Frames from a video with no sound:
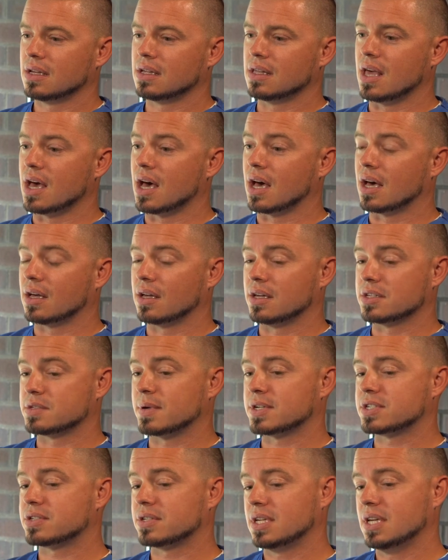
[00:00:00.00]
Yeah,
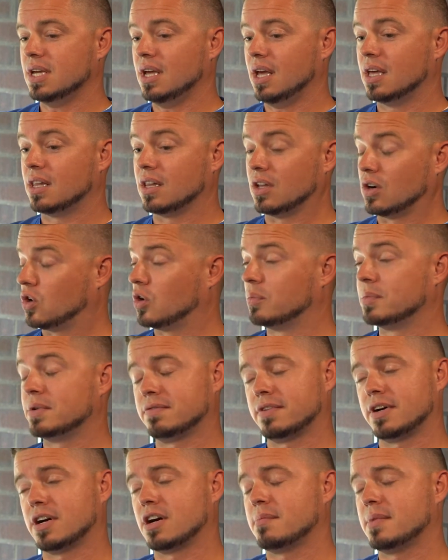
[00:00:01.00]
especially in the home
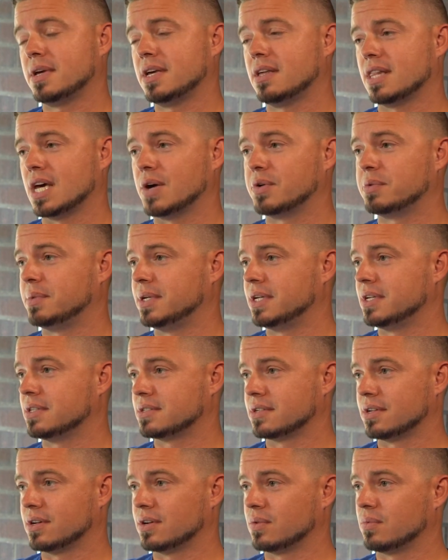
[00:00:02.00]
environment, that would be
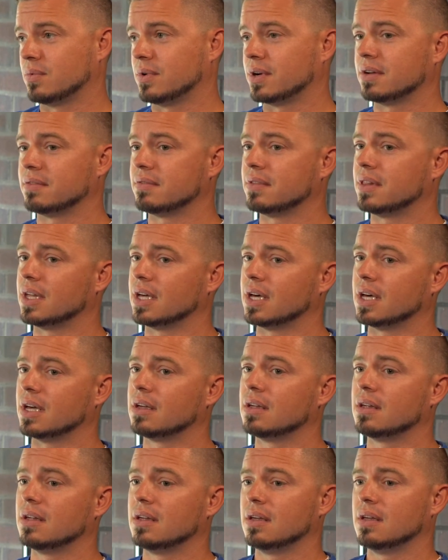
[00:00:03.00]
considered one of
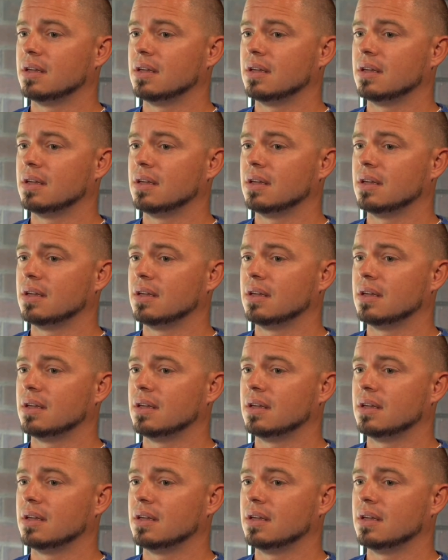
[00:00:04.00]
the